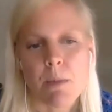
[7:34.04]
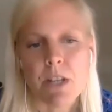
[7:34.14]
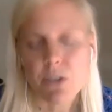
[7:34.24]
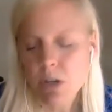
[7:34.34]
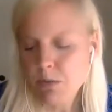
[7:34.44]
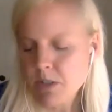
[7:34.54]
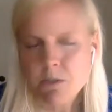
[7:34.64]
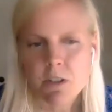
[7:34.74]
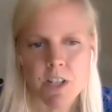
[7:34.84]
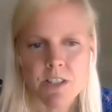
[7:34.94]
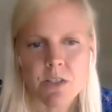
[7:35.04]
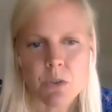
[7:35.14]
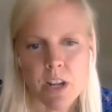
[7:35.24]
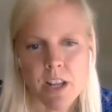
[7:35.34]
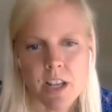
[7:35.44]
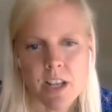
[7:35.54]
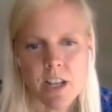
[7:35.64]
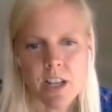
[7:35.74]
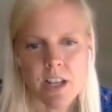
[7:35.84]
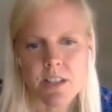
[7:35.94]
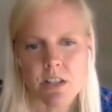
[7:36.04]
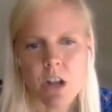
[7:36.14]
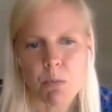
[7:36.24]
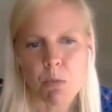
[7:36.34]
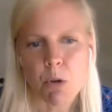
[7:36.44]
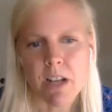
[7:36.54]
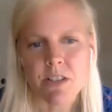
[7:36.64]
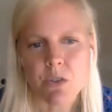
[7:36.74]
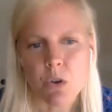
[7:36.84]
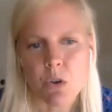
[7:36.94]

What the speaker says: In terms of Jaivet's story, again, he's going to talk more about his story,